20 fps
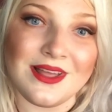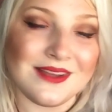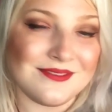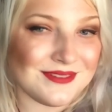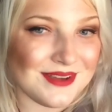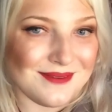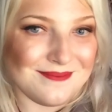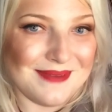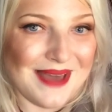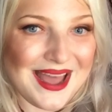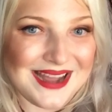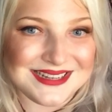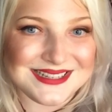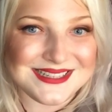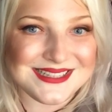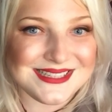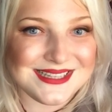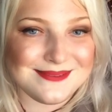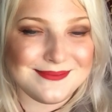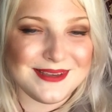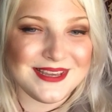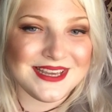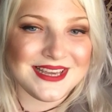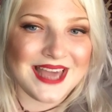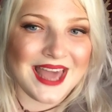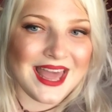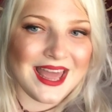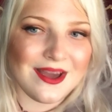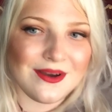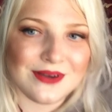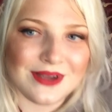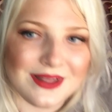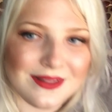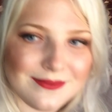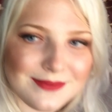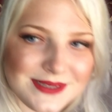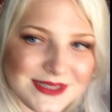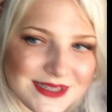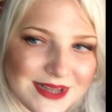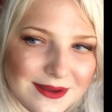come back to see me again. Okay, let me
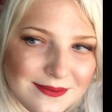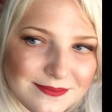stop.